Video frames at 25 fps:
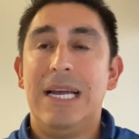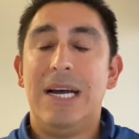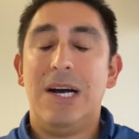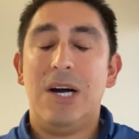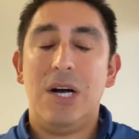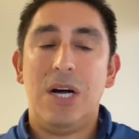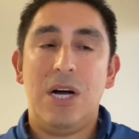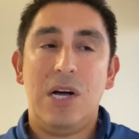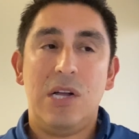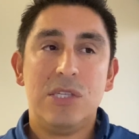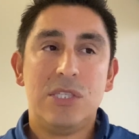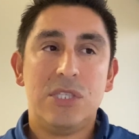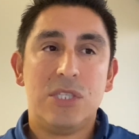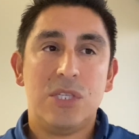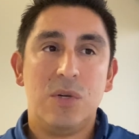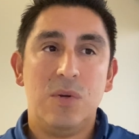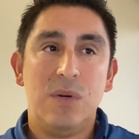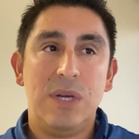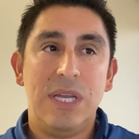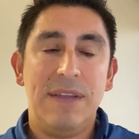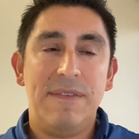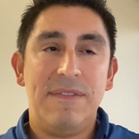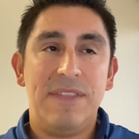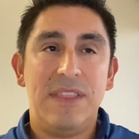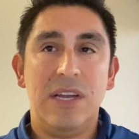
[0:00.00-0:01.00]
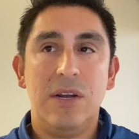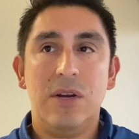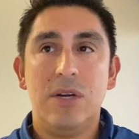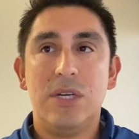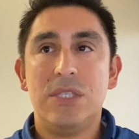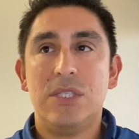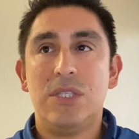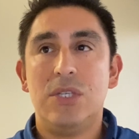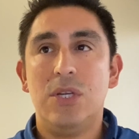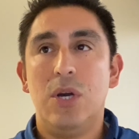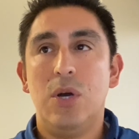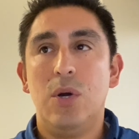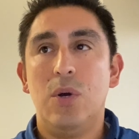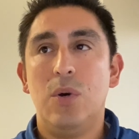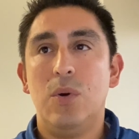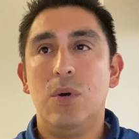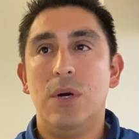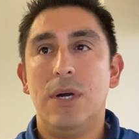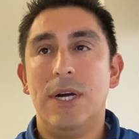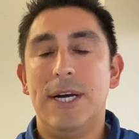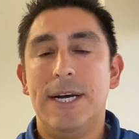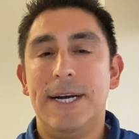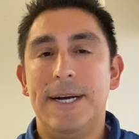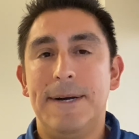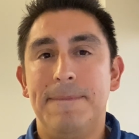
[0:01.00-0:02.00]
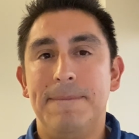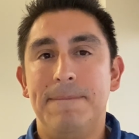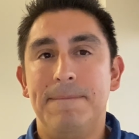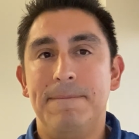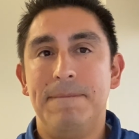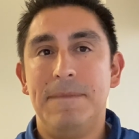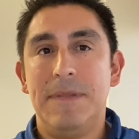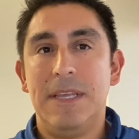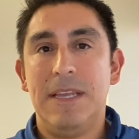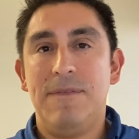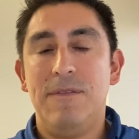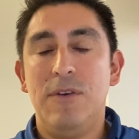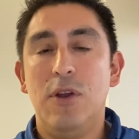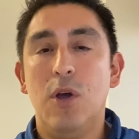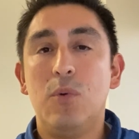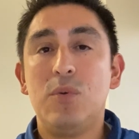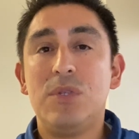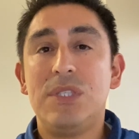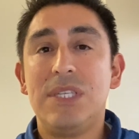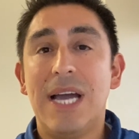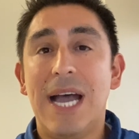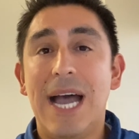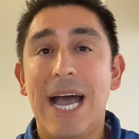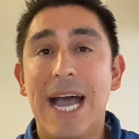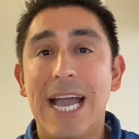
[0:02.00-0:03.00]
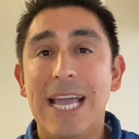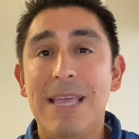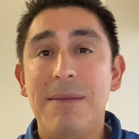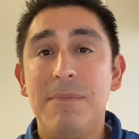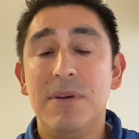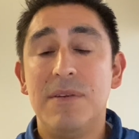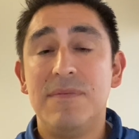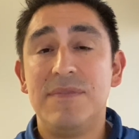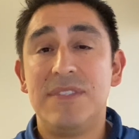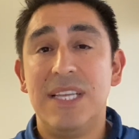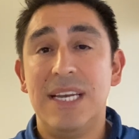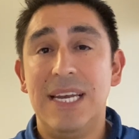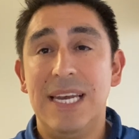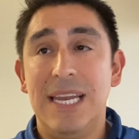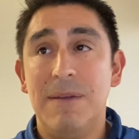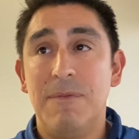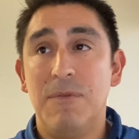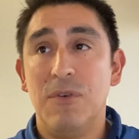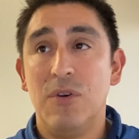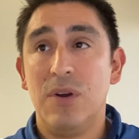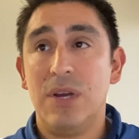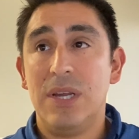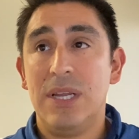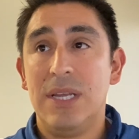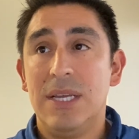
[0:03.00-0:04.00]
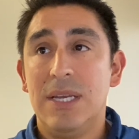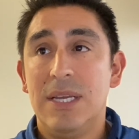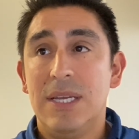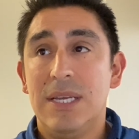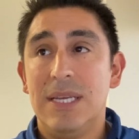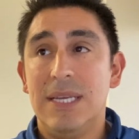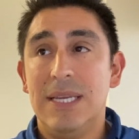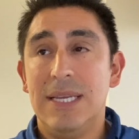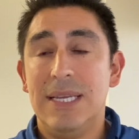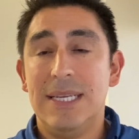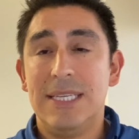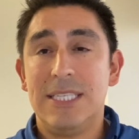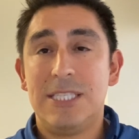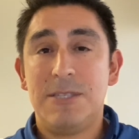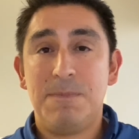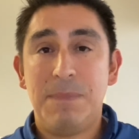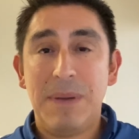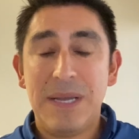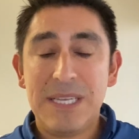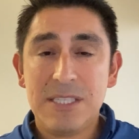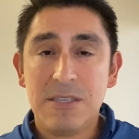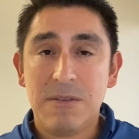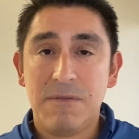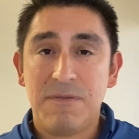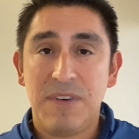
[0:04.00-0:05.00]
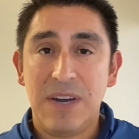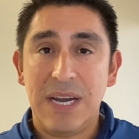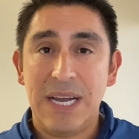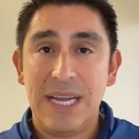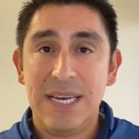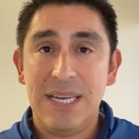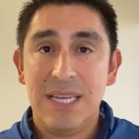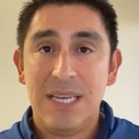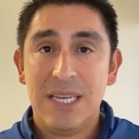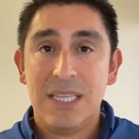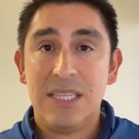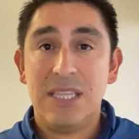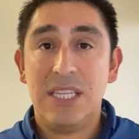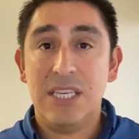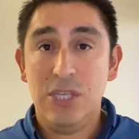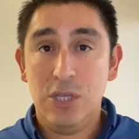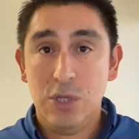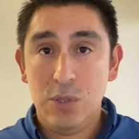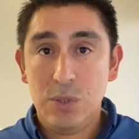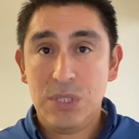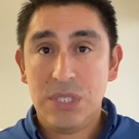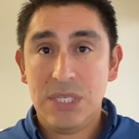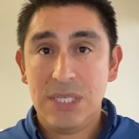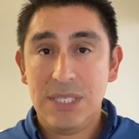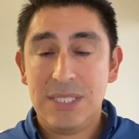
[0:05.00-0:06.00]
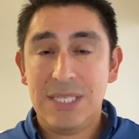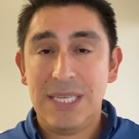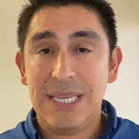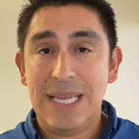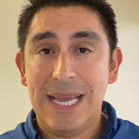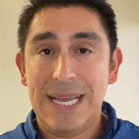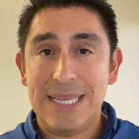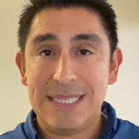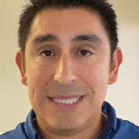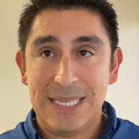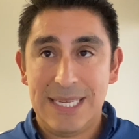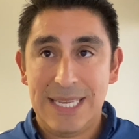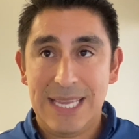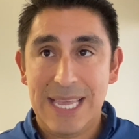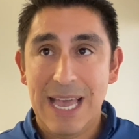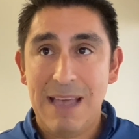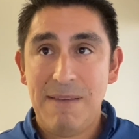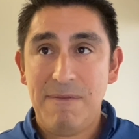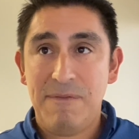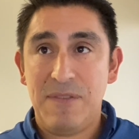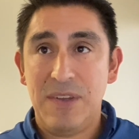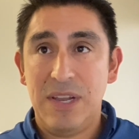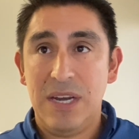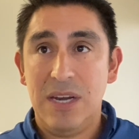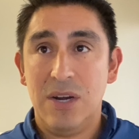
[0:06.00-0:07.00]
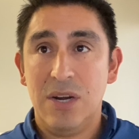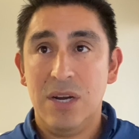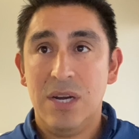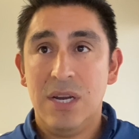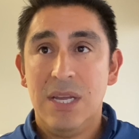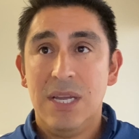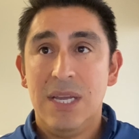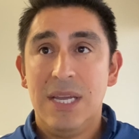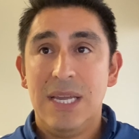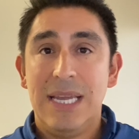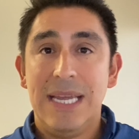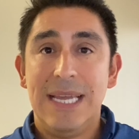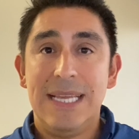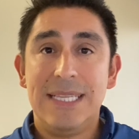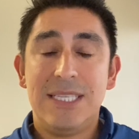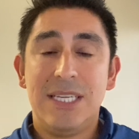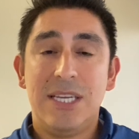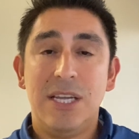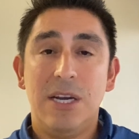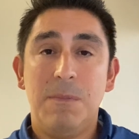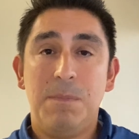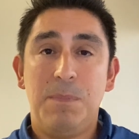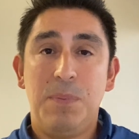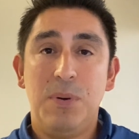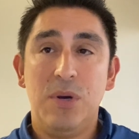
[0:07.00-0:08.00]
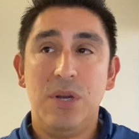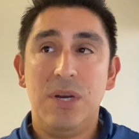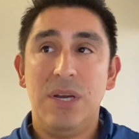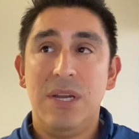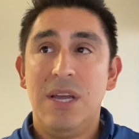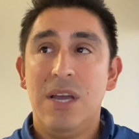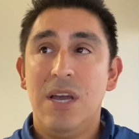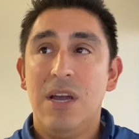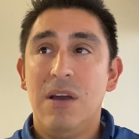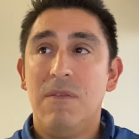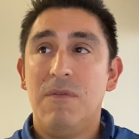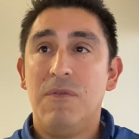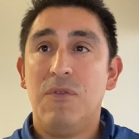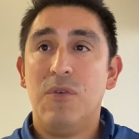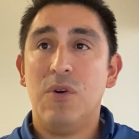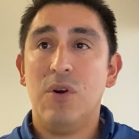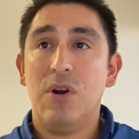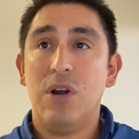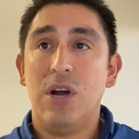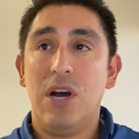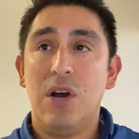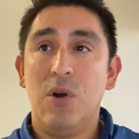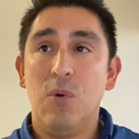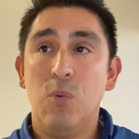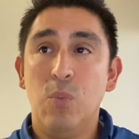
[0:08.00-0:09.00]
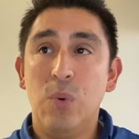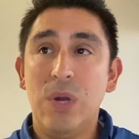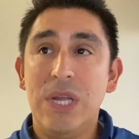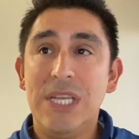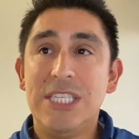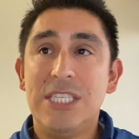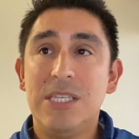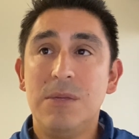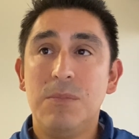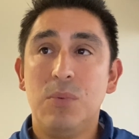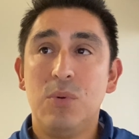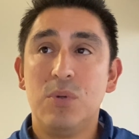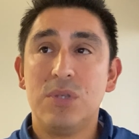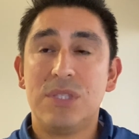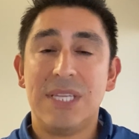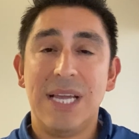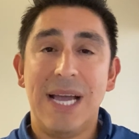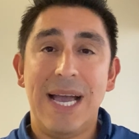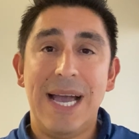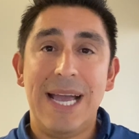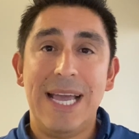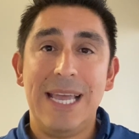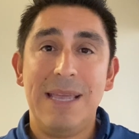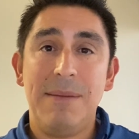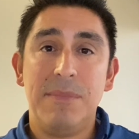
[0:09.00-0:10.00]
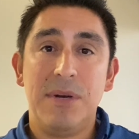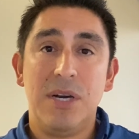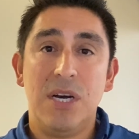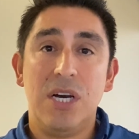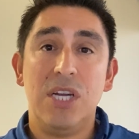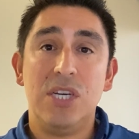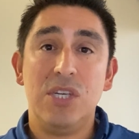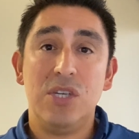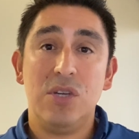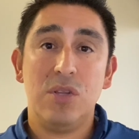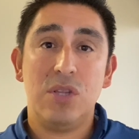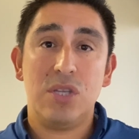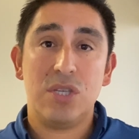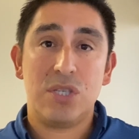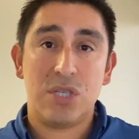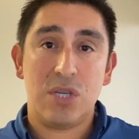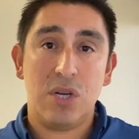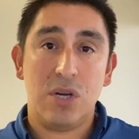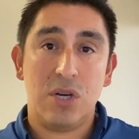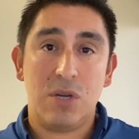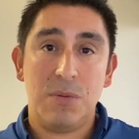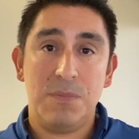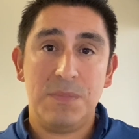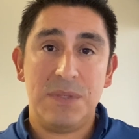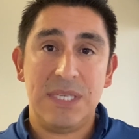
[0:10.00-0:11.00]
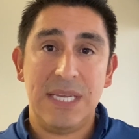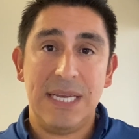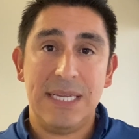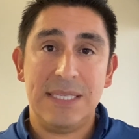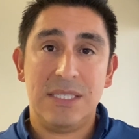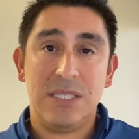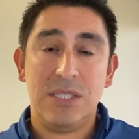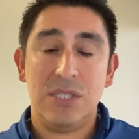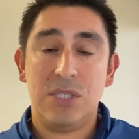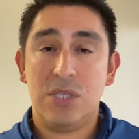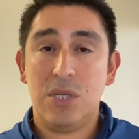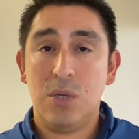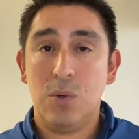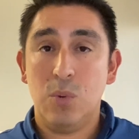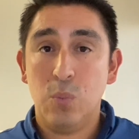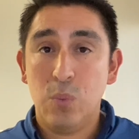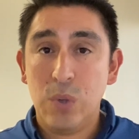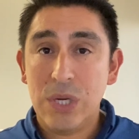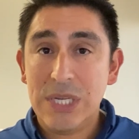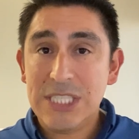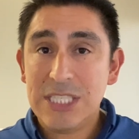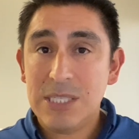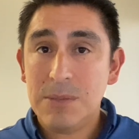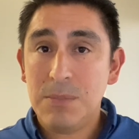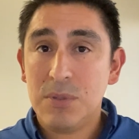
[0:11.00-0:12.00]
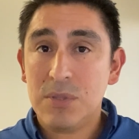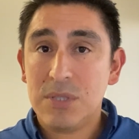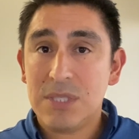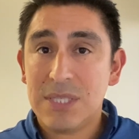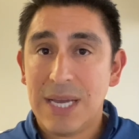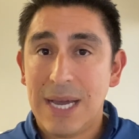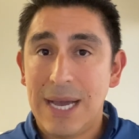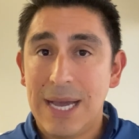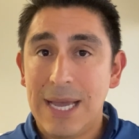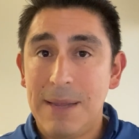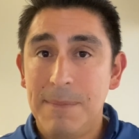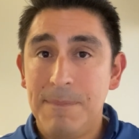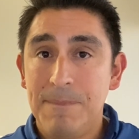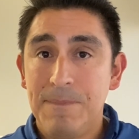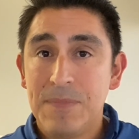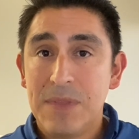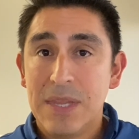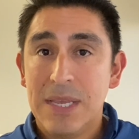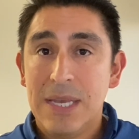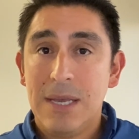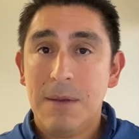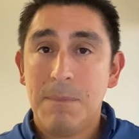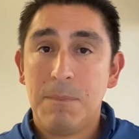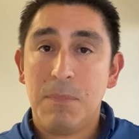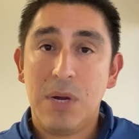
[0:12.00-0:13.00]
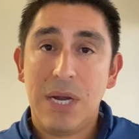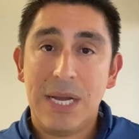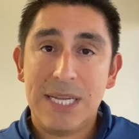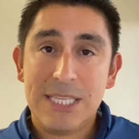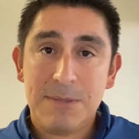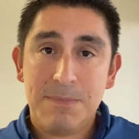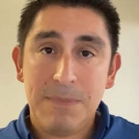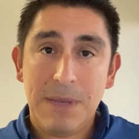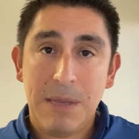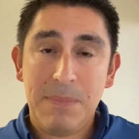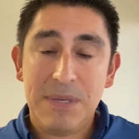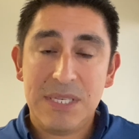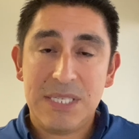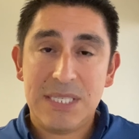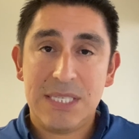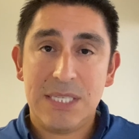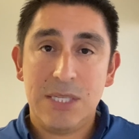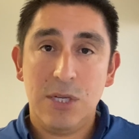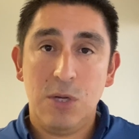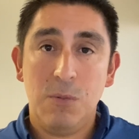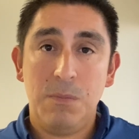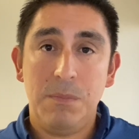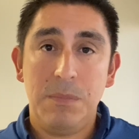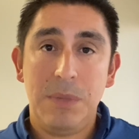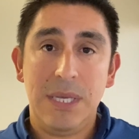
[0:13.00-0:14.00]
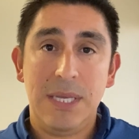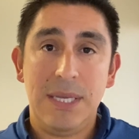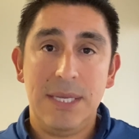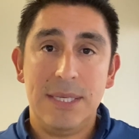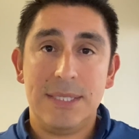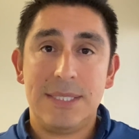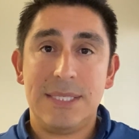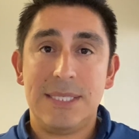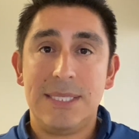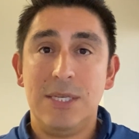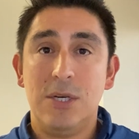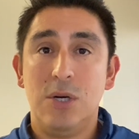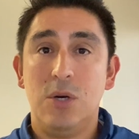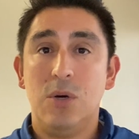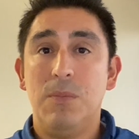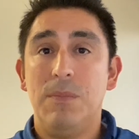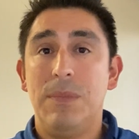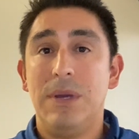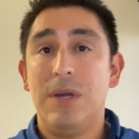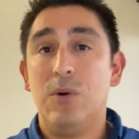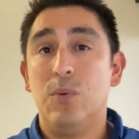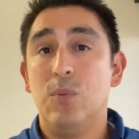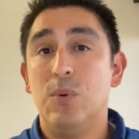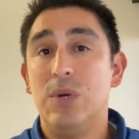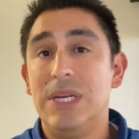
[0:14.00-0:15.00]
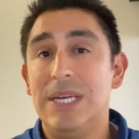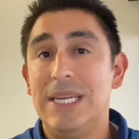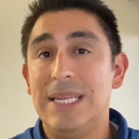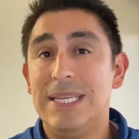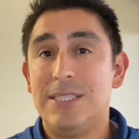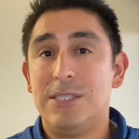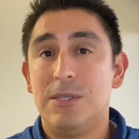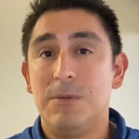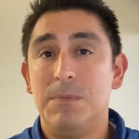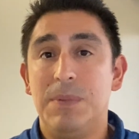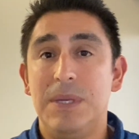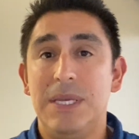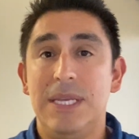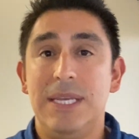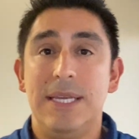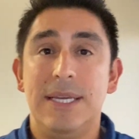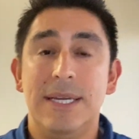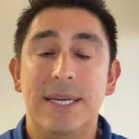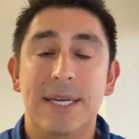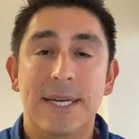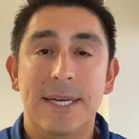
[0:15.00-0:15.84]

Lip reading: Also, if there is if no time of delivery is specified, the UCC has a gap filler. It's going to put for a reasonable time under the circumstances. So reasonable time, perhaps maybe still would need to be